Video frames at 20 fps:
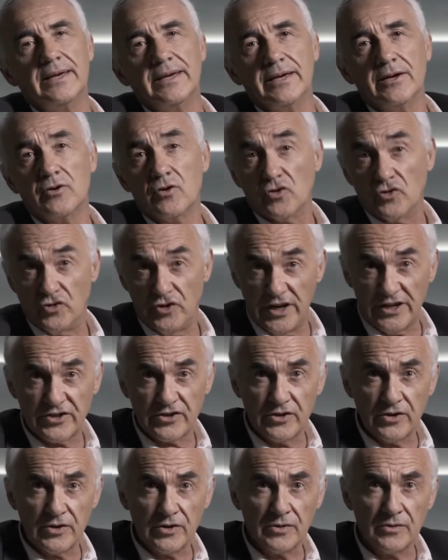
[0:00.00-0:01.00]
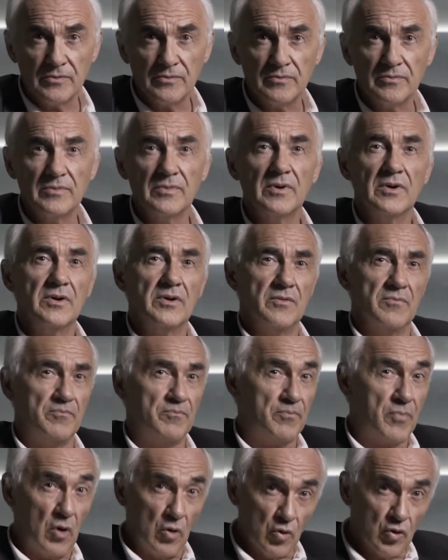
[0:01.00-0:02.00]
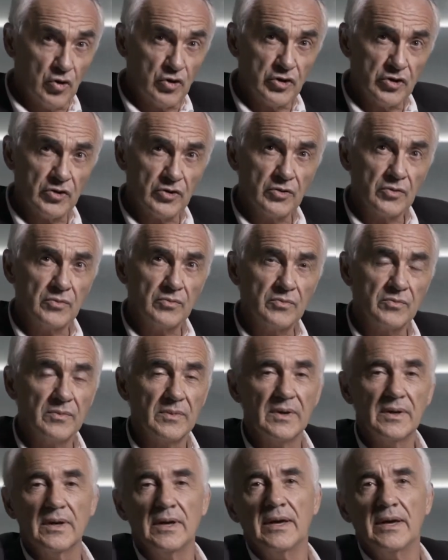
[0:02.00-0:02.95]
the congestion, pollution,